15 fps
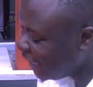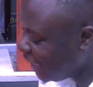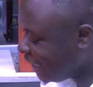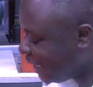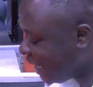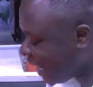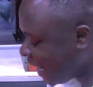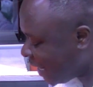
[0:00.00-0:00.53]

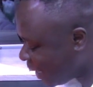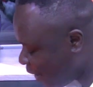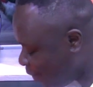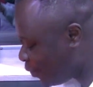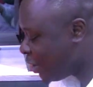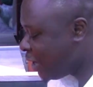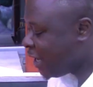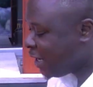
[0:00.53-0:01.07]
de
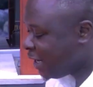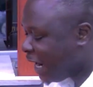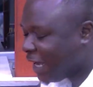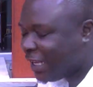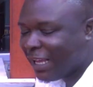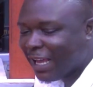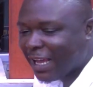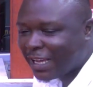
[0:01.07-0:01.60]
account na
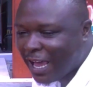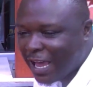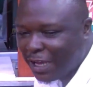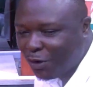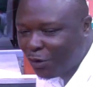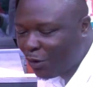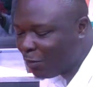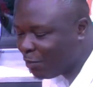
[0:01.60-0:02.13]
ye kan
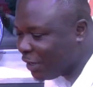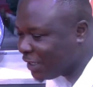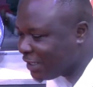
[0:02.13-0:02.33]
no obi